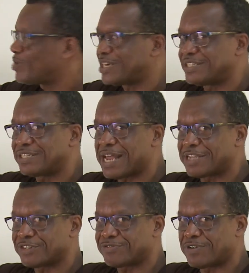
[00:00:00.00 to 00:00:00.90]
the one in the
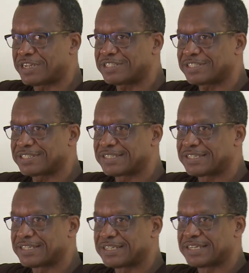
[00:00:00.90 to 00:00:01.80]
larger font,
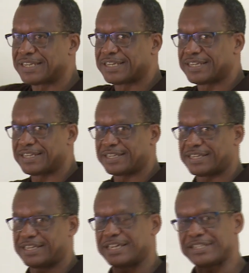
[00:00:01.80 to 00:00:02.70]

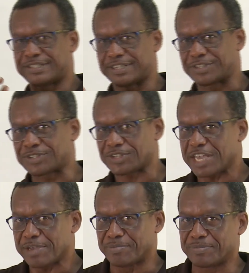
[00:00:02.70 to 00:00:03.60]
is the
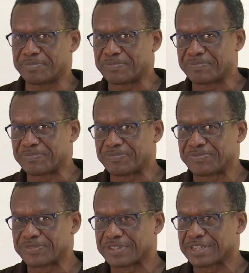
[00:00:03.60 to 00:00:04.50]
same,
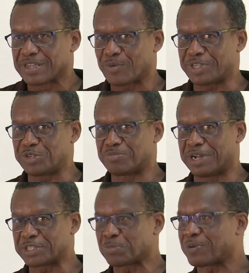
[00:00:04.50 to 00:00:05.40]
when you're
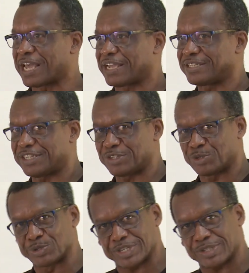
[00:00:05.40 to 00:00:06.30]
multiplying, did
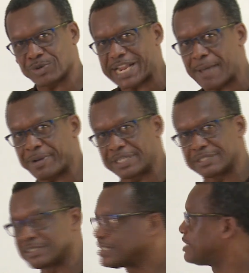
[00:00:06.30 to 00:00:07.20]
you notice what happened?